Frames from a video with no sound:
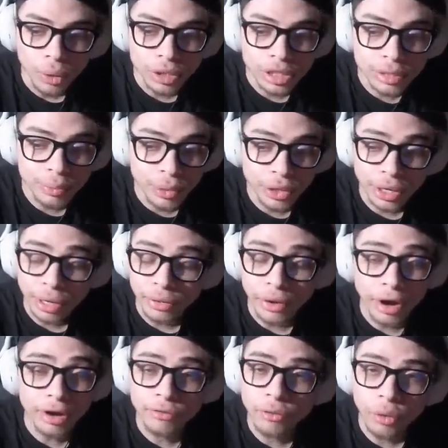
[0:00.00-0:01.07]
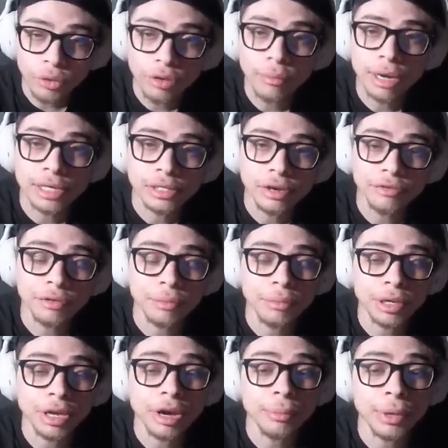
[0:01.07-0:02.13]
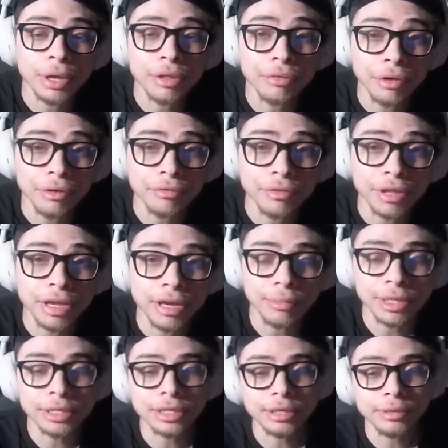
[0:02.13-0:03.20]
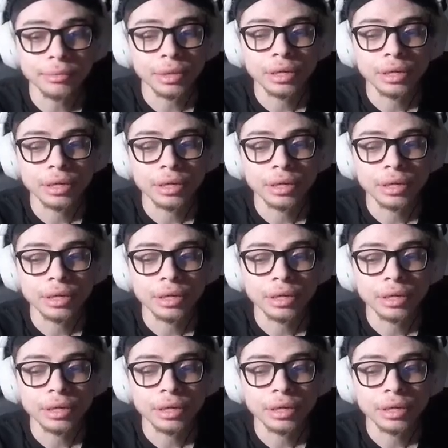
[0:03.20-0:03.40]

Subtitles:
just putting a lot of gold on myself and becoming a threat for the enemy team.